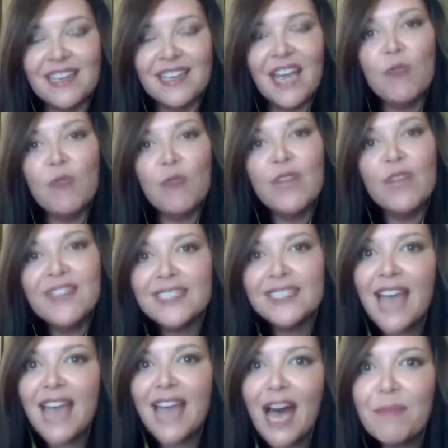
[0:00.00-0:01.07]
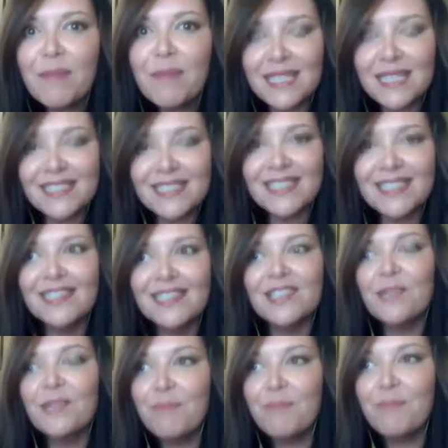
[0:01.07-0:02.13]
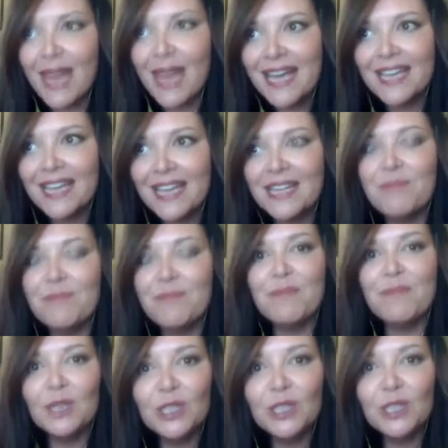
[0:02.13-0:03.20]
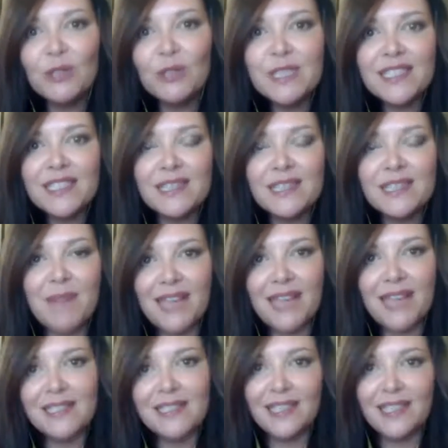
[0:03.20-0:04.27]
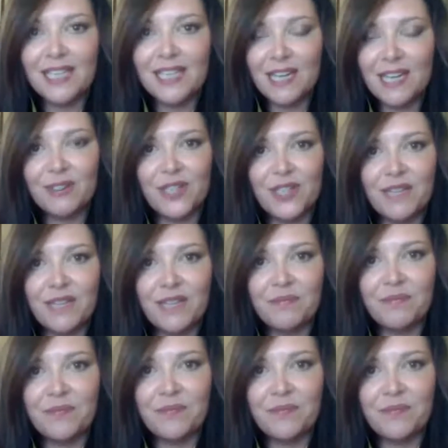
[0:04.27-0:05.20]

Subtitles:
And when this happens, the man loses his masculine energy.